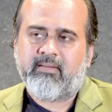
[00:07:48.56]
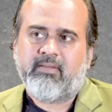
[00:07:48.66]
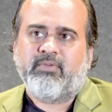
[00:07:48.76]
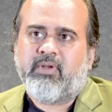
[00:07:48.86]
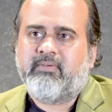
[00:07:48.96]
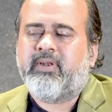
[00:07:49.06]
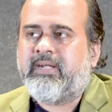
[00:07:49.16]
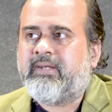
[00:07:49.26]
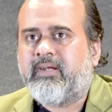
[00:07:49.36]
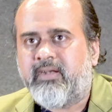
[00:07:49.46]
You never
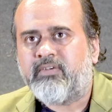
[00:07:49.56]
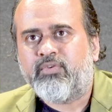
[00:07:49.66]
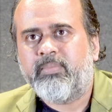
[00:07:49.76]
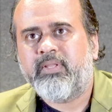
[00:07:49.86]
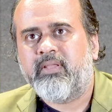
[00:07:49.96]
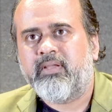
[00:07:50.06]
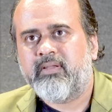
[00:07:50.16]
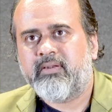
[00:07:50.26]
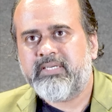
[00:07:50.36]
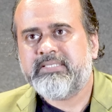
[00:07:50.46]
intended to be there.
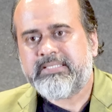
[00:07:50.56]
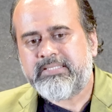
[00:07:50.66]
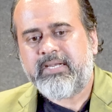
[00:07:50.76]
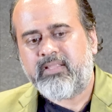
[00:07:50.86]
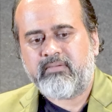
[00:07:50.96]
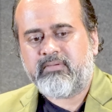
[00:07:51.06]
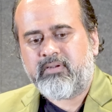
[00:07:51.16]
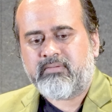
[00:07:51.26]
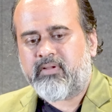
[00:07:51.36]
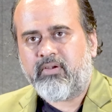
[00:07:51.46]
It says that they were
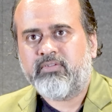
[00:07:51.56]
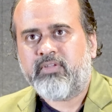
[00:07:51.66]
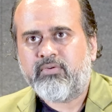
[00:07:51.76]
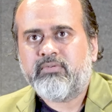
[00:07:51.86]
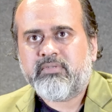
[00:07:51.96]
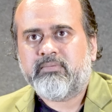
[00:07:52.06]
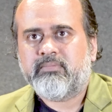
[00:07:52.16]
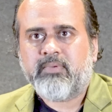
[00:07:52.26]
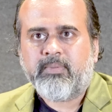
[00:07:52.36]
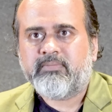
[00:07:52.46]
along the route, so
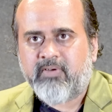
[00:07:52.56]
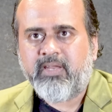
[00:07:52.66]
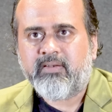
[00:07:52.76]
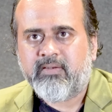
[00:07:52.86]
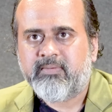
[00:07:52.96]
I mean, fine.